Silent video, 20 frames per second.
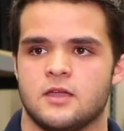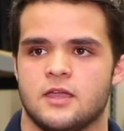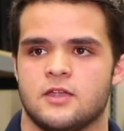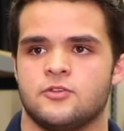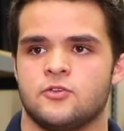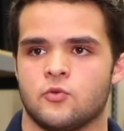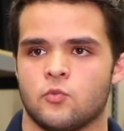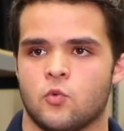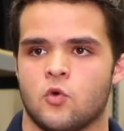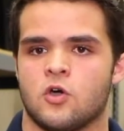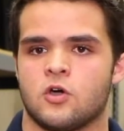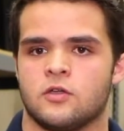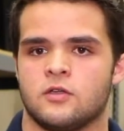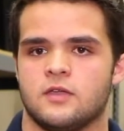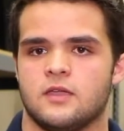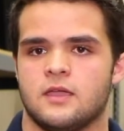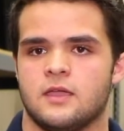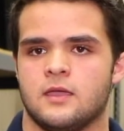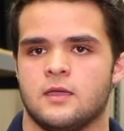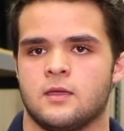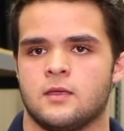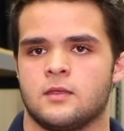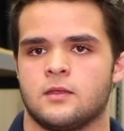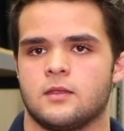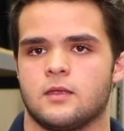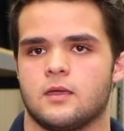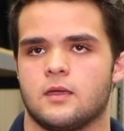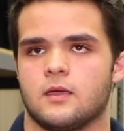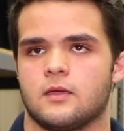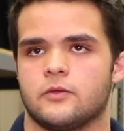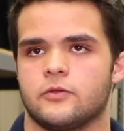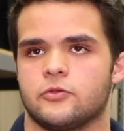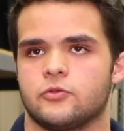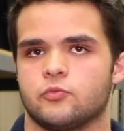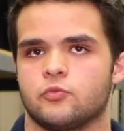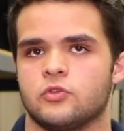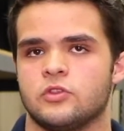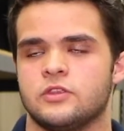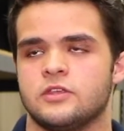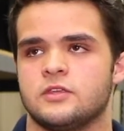and your want and
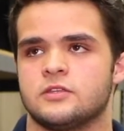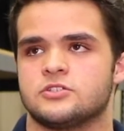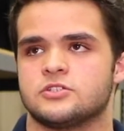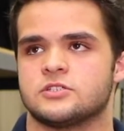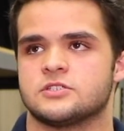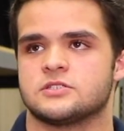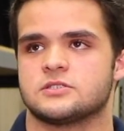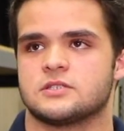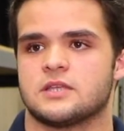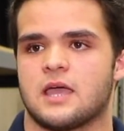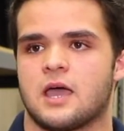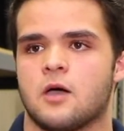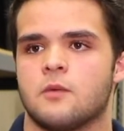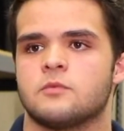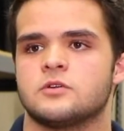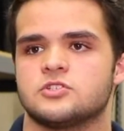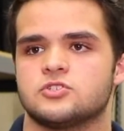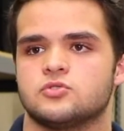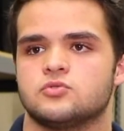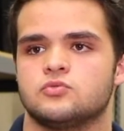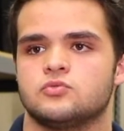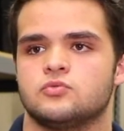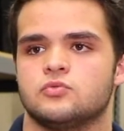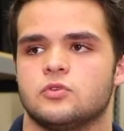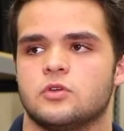really just how much you